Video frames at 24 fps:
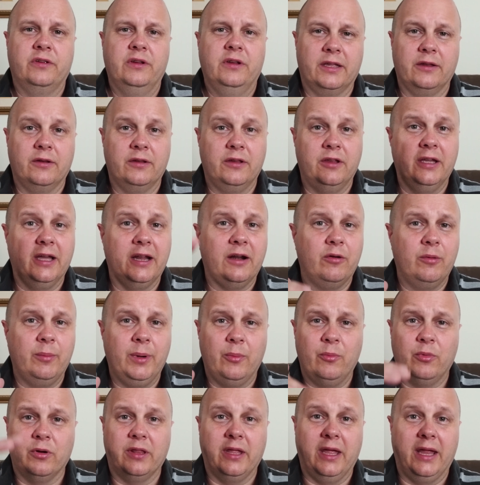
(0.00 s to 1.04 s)
And you got to
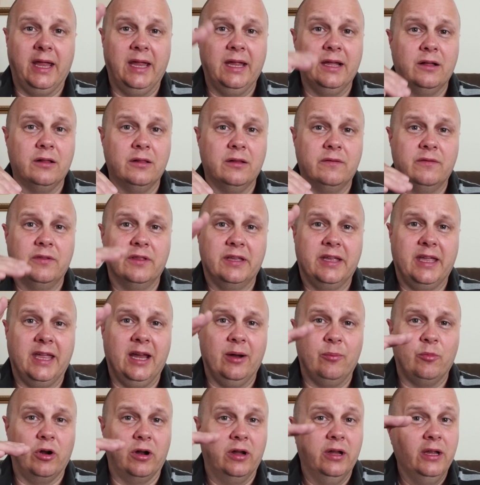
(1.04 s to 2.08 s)
remember the angle of the
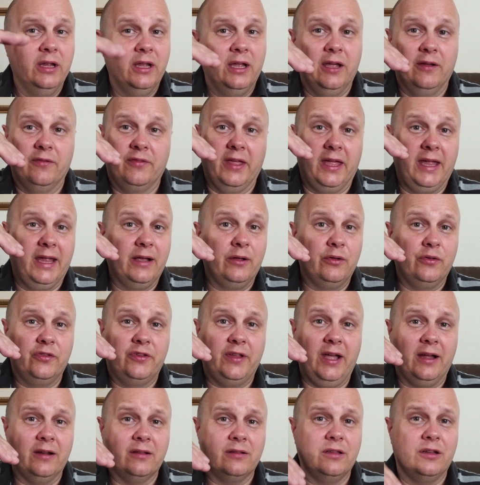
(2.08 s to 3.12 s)
camera. If the angle's
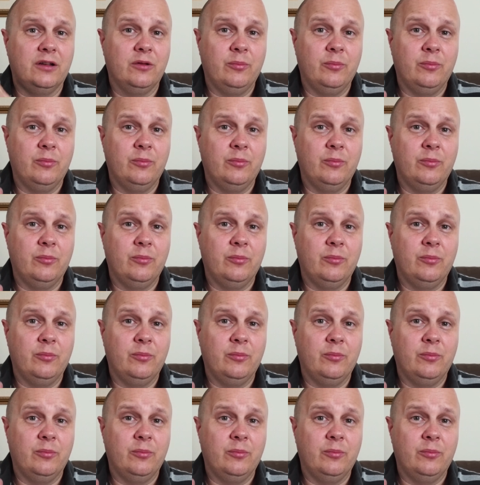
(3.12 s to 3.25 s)
down a little